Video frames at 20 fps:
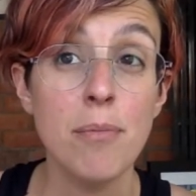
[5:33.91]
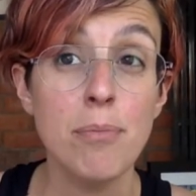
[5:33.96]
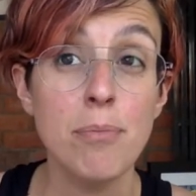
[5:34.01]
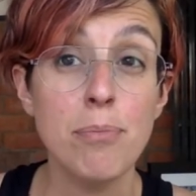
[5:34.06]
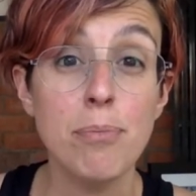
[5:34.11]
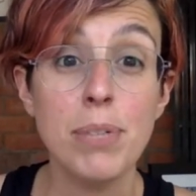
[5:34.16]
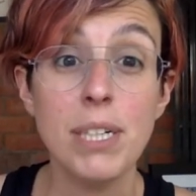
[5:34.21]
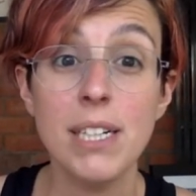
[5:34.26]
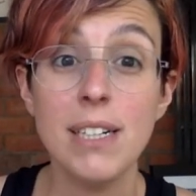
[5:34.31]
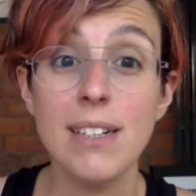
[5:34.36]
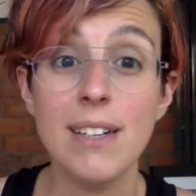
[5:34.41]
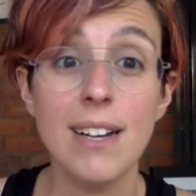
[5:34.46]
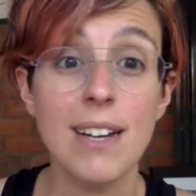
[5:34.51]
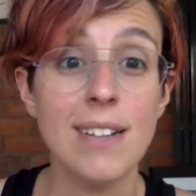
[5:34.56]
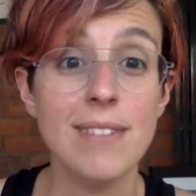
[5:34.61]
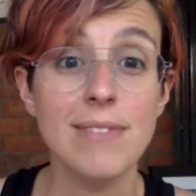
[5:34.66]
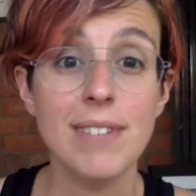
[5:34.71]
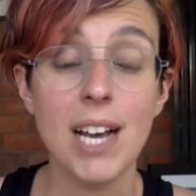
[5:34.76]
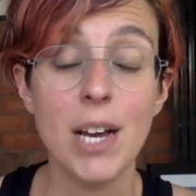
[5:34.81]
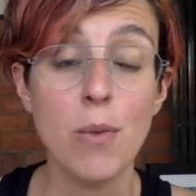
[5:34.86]
But
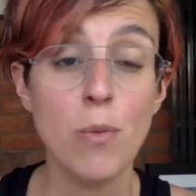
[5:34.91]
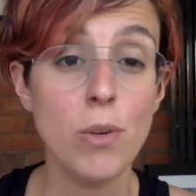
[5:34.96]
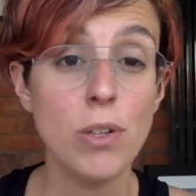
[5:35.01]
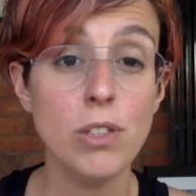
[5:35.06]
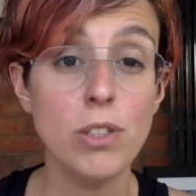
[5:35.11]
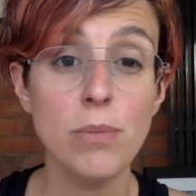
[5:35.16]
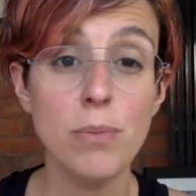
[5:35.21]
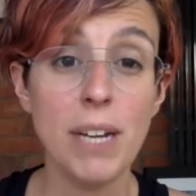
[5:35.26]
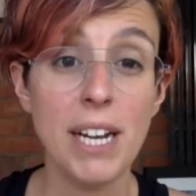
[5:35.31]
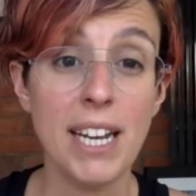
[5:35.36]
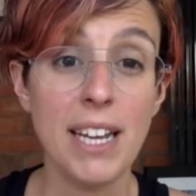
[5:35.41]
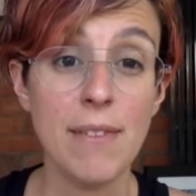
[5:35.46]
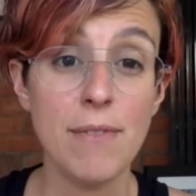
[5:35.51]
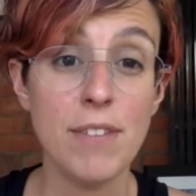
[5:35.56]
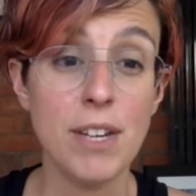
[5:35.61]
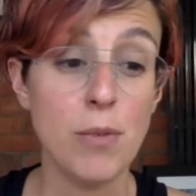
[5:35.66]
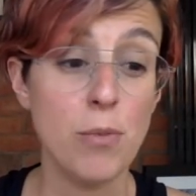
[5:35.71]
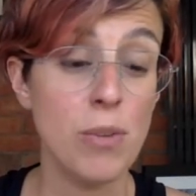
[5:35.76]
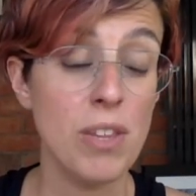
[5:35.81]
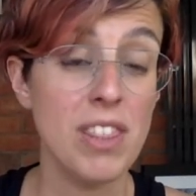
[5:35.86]
I want to believe
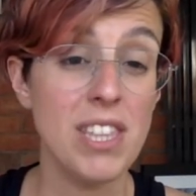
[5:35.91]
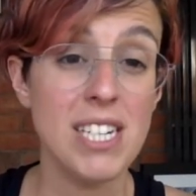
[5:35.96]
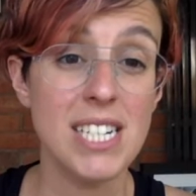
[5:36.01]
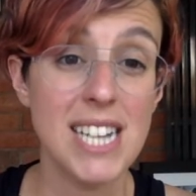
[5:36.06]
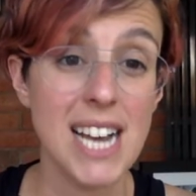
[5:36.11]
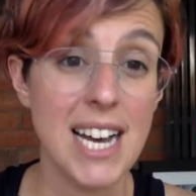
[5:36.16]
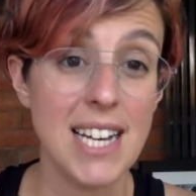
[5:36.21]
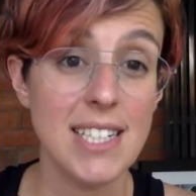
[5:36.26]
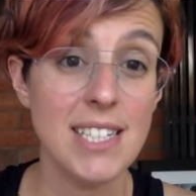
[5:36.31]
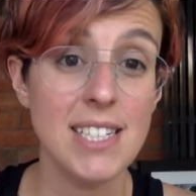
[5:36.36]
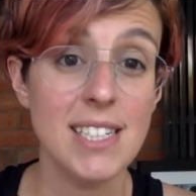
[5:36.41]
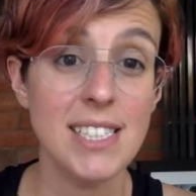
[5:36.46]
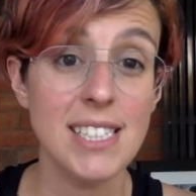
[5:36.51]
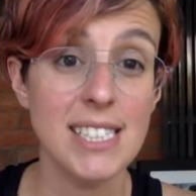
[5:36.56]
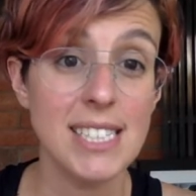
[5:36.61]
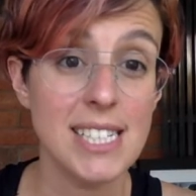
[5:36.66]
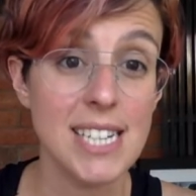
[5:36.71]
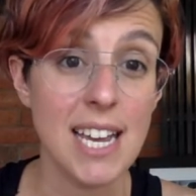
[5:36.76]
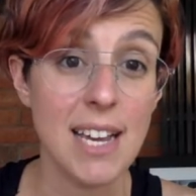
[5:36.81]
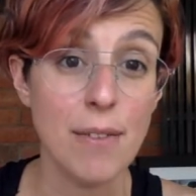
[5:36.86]
that with the data in the
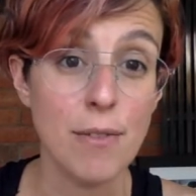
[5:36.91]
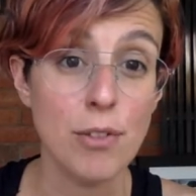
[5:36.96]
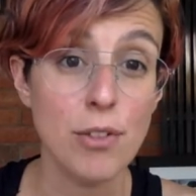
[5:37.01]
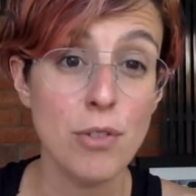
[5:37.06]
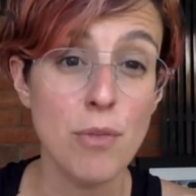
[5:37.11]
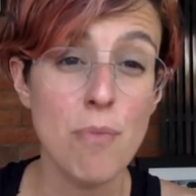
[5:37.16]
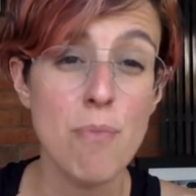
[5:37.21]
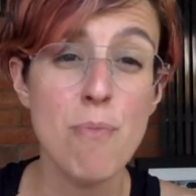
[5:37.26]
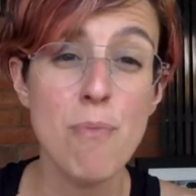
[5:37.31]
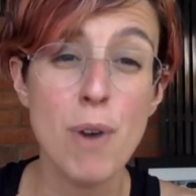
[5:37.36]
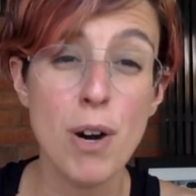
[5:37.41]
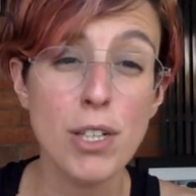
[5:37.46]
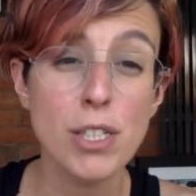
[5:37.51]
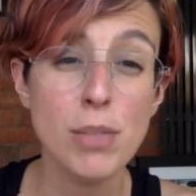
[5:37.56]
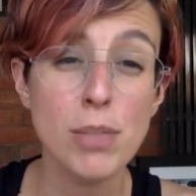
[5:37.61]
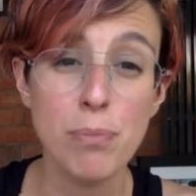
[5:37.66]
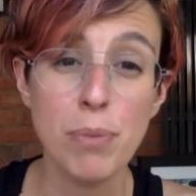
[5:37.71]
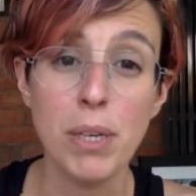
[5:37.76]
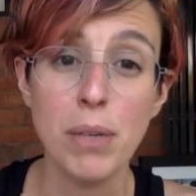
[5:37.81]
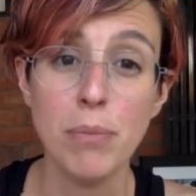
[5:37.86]
table,
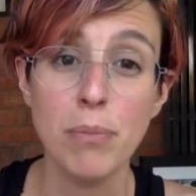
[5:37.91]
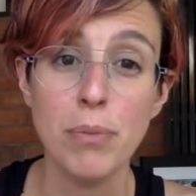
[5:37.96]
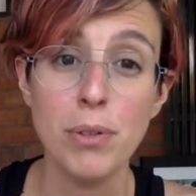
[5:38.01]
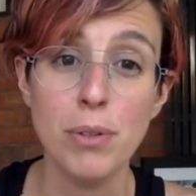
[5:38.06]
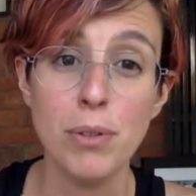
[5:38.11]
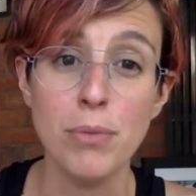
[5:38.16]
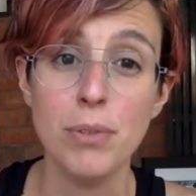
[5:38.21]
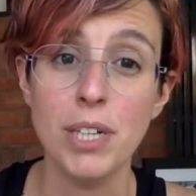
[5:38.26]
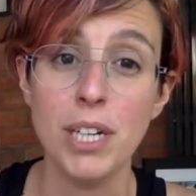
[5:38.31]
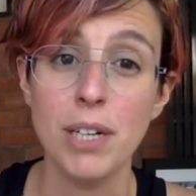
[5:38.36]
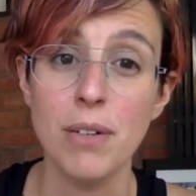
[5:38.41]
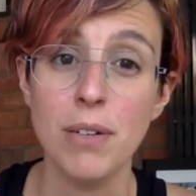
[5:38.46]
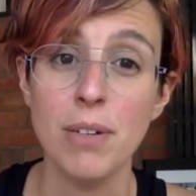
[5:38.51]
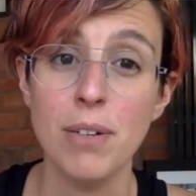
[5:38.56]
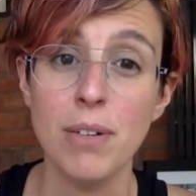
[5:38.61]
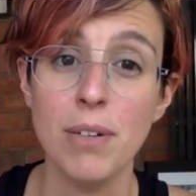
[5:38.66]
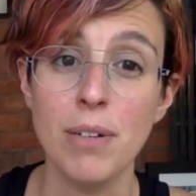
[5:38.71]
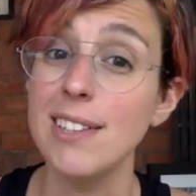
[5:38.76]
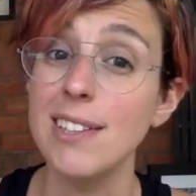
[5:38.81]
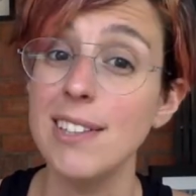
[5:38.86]
most people would agree
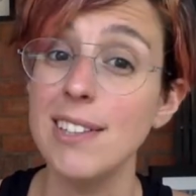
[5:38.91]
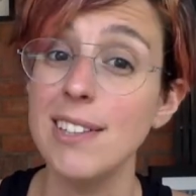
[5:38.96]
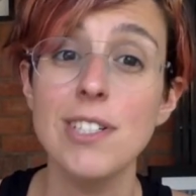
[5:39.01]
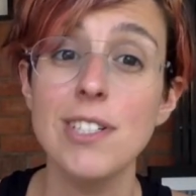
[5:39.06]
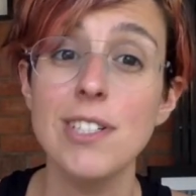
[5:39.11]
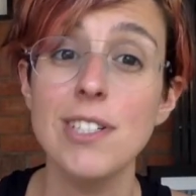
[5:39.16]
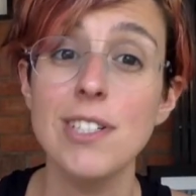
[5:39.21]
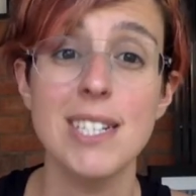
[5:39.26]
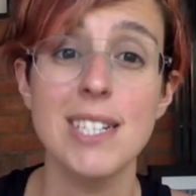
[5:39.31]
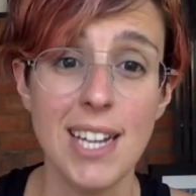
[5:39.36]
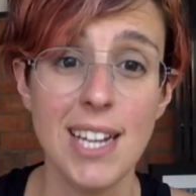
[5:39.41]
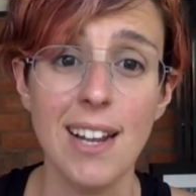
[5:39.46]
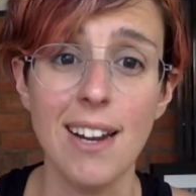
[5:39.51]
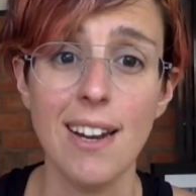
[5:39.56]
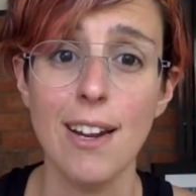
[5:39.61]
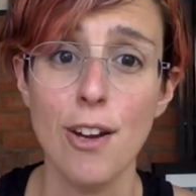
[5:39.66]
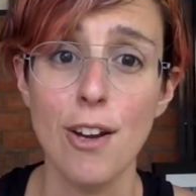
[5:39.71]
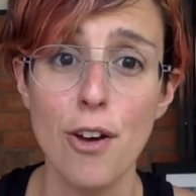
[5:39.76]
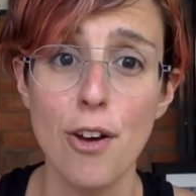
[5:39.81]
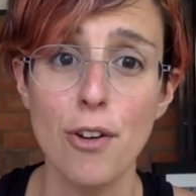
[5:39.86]
that there's still
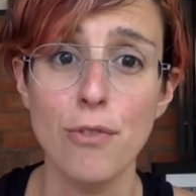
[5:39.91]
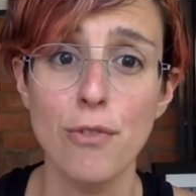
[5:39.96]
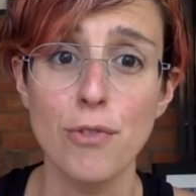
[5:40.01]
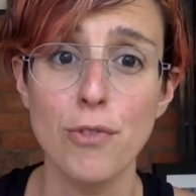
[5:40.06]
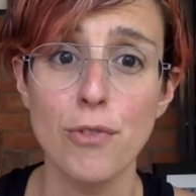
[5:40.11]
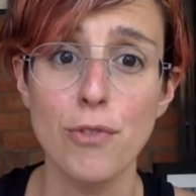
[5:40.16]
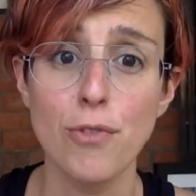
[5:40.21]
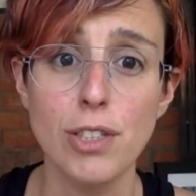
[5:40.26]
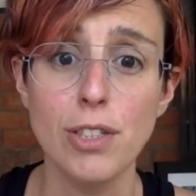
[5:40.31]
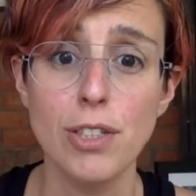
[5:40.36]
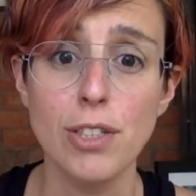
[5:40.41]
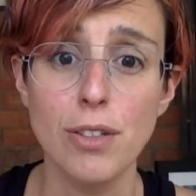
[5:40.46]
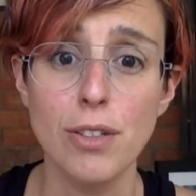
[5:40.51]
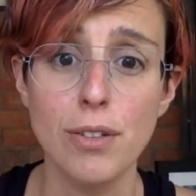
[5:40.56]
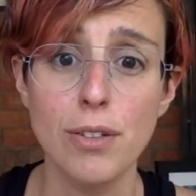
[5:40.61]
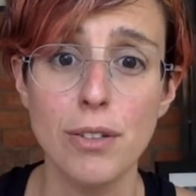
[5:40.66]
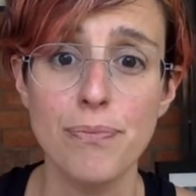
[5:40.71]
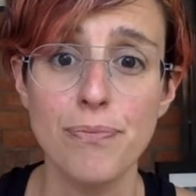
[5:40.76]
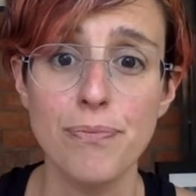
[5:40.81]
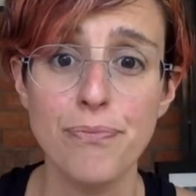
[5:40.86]
a lot of work to do.